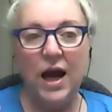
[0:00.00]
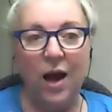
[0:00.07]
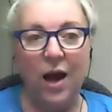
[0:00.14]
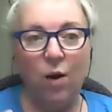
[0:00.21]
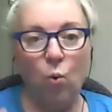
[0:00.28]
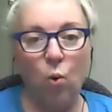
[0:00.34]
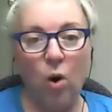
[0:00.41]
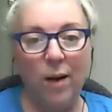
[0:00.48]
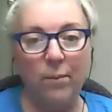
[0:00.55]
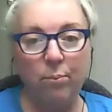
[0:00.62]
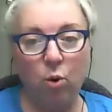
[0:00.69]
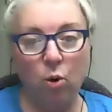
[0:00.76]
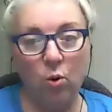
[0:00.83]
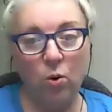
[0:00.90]
At what
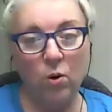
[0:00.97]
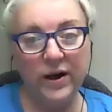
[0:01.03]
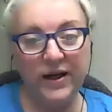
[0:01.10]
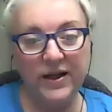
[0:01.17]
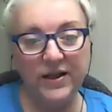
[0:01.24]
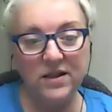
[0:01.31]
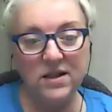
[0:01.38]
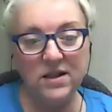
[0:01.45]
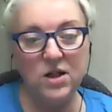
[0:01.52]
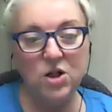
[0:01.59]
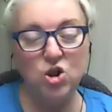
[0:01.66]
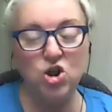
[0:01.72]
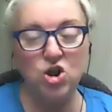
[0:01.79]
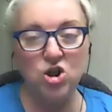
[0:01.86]
point
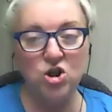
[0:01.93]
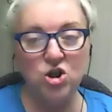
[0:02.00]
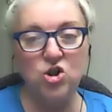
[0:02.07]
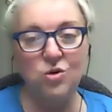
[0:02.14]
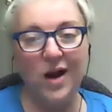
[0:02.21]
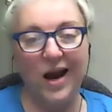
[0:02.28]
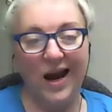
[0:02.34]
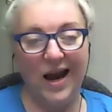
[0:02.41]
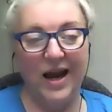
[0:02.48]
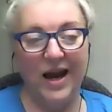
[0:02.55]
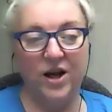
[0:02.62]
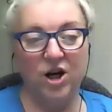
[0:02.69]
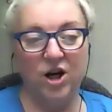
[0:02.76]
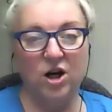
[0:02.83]
should you
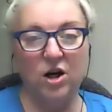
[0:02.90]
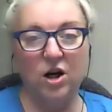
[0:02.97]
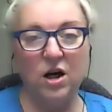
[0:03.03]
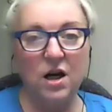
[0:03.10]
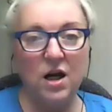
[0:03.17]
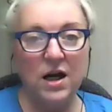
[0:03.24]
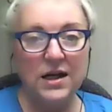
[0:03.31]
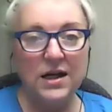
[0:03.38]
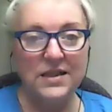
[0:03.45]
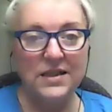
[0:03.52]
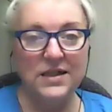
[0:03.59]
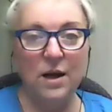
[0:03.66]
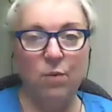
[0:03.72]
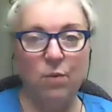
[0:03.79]
hire
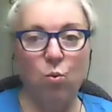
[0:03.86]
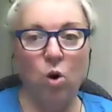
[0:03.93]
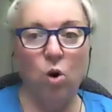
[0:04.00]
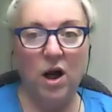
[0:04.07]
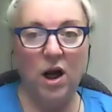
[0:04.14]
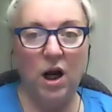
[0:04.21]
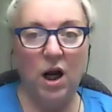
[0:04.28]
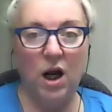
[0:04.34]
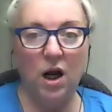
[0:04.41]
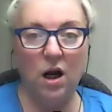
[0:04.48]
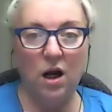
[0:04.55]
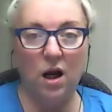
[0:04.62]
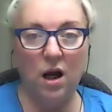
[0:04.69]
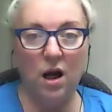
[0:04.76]
someone
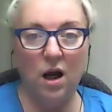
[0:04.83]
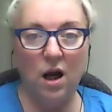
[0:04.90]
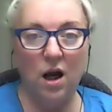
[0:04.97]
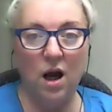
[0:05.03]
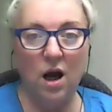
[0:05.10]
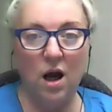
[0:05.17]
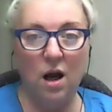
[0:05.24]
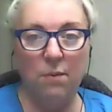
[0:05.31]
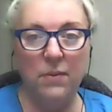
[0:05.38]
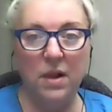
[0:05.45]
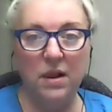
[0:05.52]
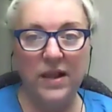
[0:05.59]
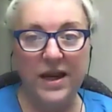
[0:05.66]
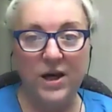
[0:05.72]

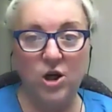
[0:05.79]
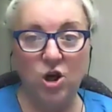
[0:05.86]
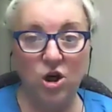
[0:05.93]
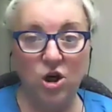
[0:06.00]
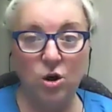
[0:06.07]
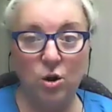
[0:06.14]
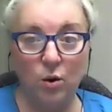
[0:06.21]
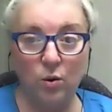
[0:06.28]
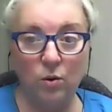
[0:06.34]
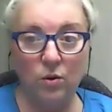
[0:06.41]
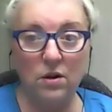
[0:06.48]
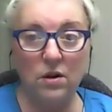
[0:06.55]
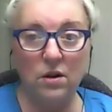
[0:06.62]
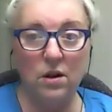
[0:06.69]
um, like you?
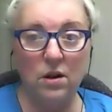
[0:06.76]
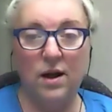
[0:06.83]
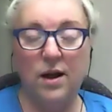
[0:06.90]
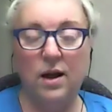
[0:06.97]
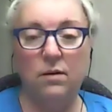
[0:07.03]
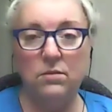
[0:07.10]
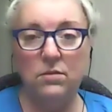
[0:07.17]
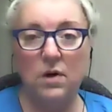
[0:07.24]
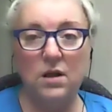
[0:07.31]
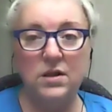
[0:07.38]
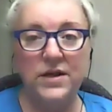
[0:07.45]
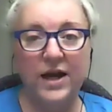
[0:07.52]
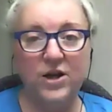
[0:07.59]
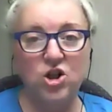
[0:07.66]
Um,
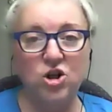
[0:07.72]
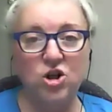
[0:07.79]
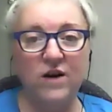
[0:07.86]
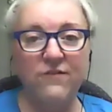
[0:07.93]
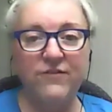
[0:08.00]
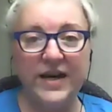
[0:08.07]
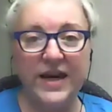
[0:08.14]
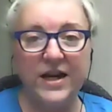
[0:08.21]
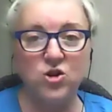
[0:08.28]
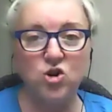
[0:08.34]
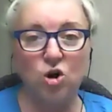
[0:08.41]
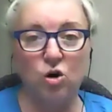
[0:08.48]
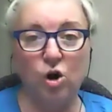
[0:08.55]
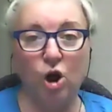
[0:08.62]
now you're a
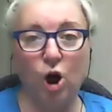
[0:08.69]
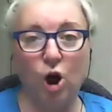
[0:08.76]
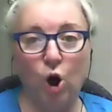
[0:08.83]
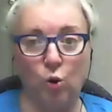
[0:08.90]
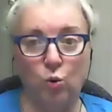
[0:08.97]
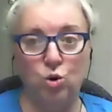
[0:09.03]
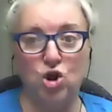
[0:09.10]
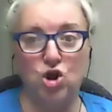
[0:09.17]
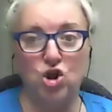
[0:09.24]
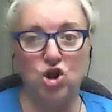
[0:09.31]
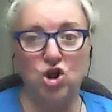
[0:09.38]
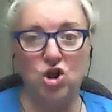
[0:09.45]
financial coach.